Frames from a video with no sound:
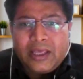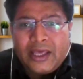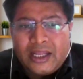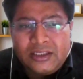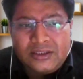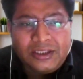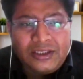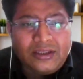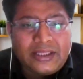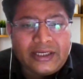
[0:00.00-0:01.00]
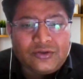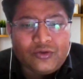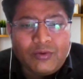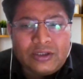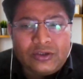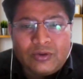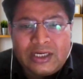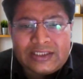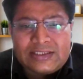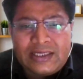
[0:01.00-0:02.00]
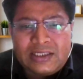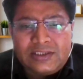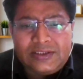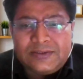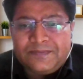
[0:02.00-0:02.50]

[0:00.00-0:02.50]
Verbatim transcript: Anything that you want to ask guys?